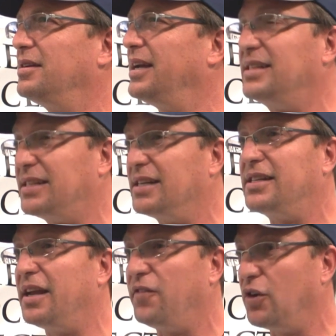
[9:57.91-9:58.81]

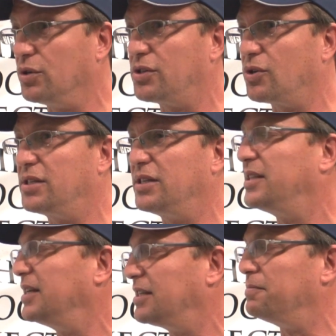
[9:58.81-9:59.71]
existing fuel
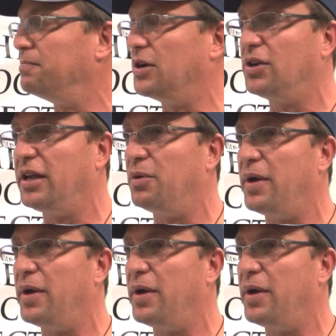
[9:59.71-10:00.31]
sources. This is merely